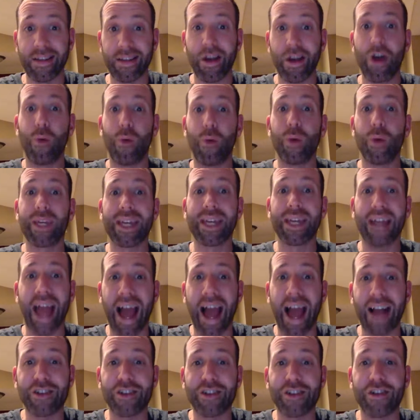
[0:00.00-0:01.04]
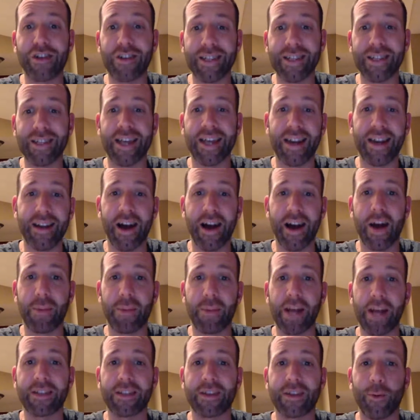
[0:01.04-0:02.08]
we can actually set it up
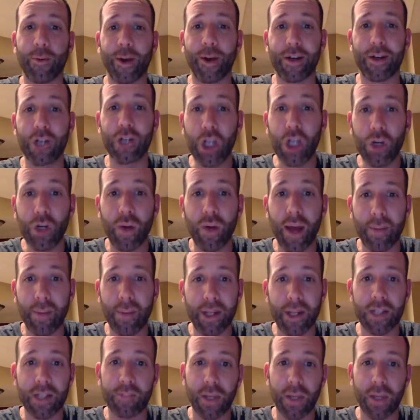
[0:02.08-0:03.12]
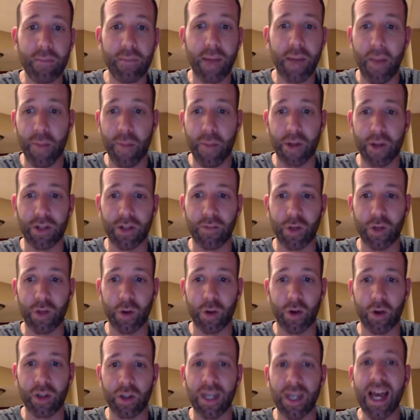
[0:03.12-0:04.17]
as to where new MLSP members of
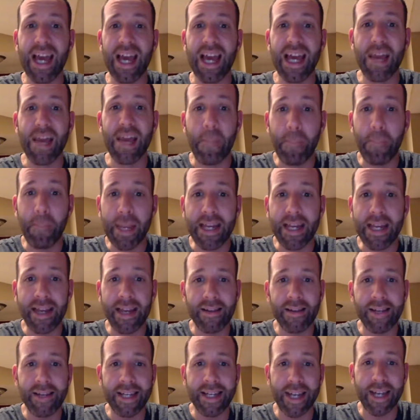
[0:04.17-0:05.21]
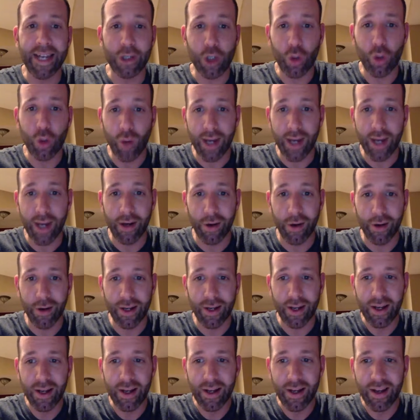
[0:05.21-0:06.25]
yours immediately get triggered
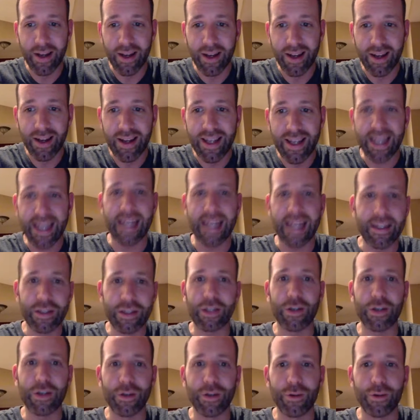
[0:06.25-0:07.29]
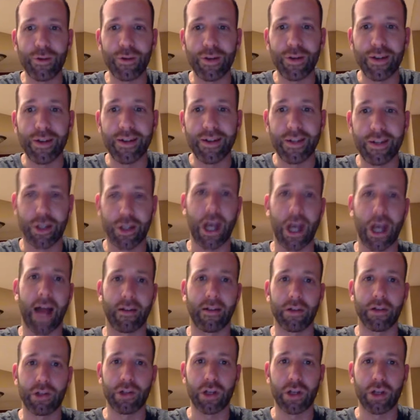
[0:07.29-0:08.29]
into the challenge.